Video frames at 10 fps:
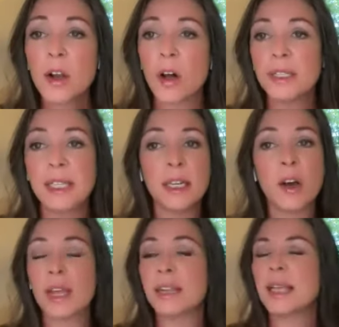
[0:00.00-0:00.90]
called
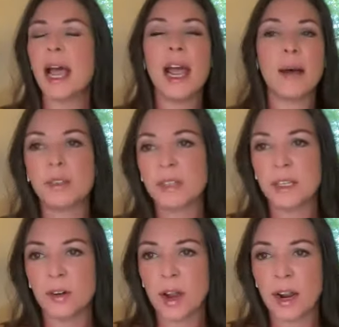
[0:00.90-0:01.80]
Dino that is absolutely
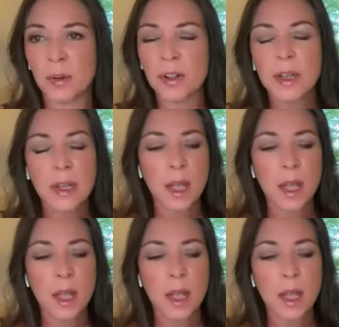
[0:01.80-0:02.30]
incredible,